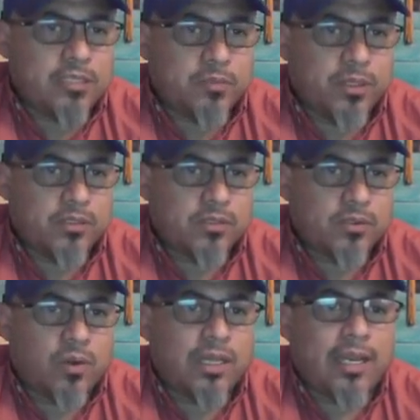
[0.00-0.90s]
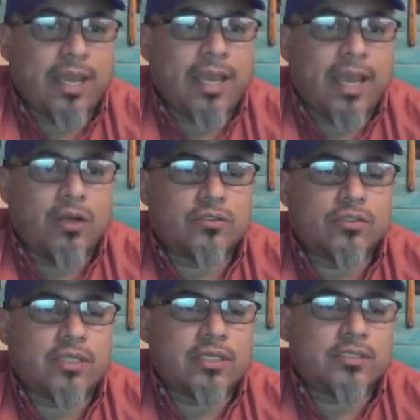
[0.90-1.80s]
placements or the
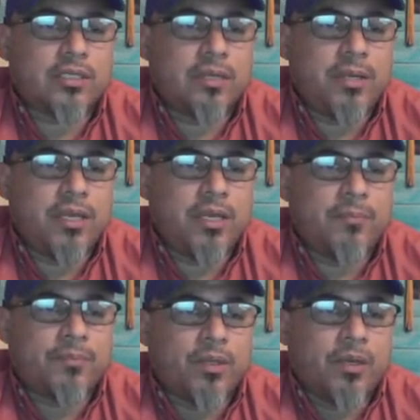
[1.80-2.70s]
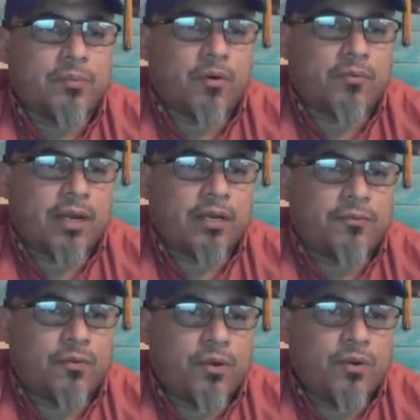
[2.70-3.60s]
layouts that's going to be
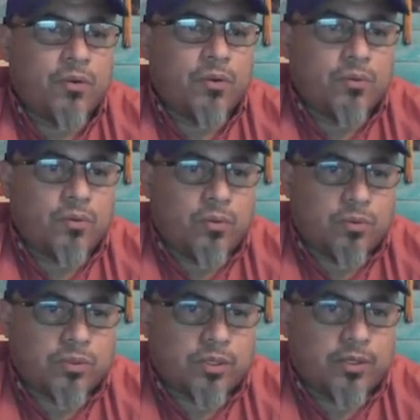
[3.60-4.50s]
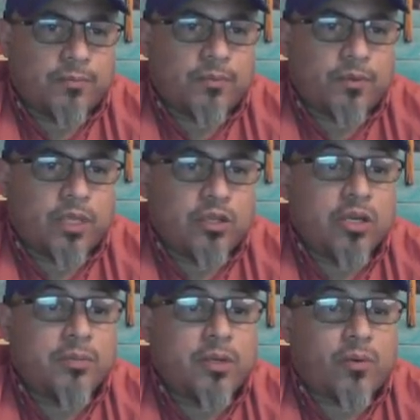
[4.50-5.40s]
provided for you,
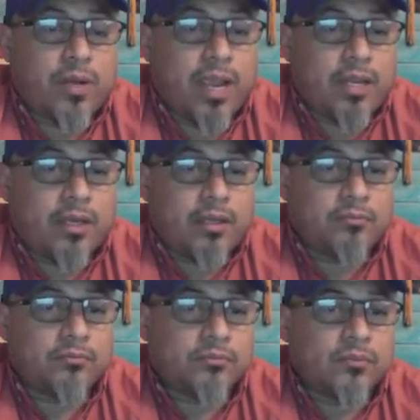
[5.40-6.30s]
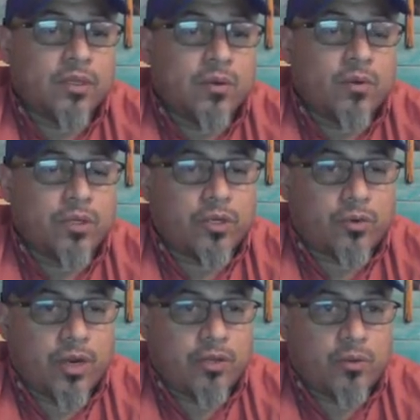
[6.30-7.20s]
that you're going to be creating
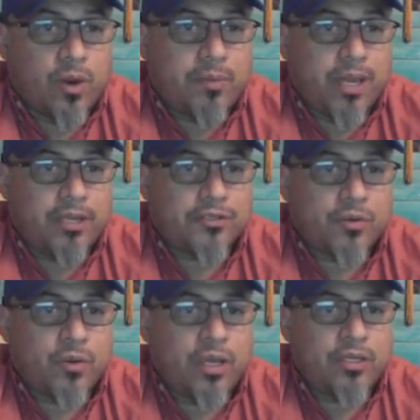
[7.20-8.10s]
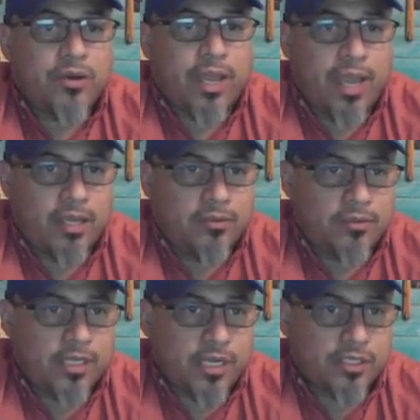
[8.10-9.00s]
when you create your web page. So in your
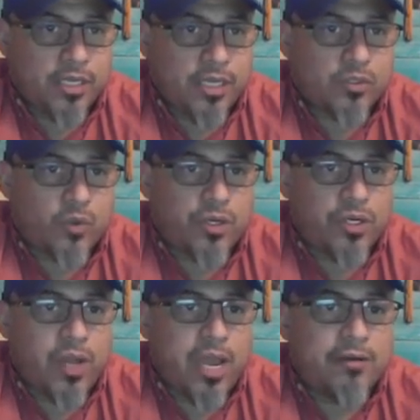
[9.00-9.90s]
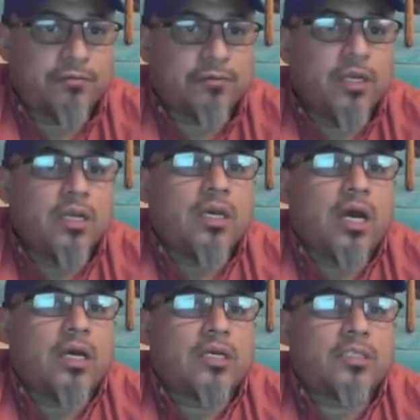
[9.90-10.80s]
head section is where you have
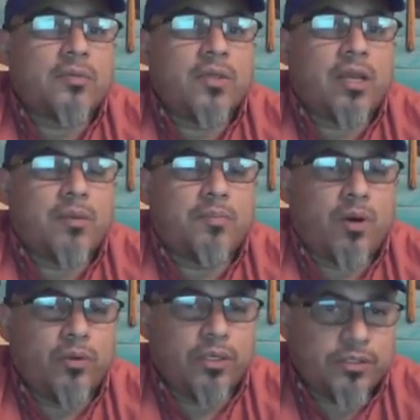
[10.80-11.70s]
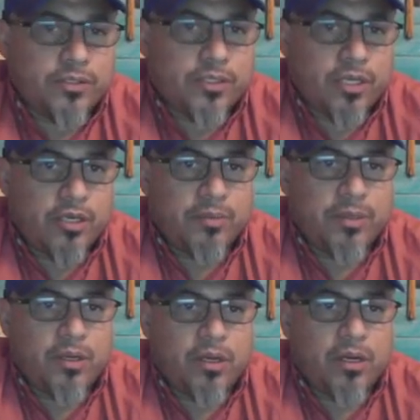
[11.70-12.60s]
some of the components
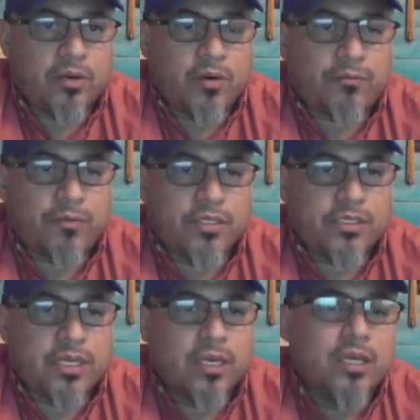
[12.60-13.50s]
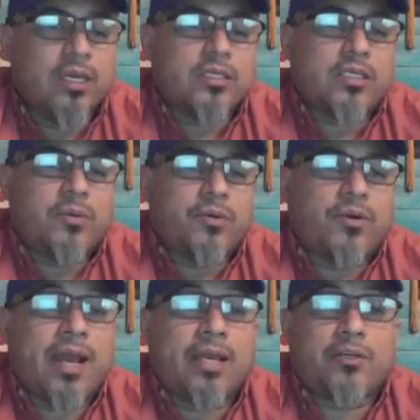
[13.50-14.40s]
that you're going to be referencing
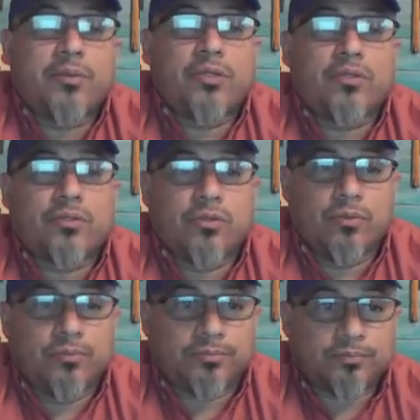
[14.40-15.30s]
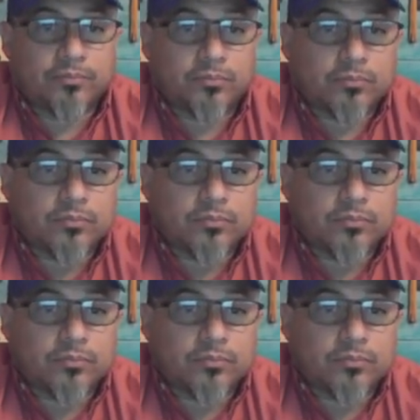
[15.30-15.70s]
some of your attributes to.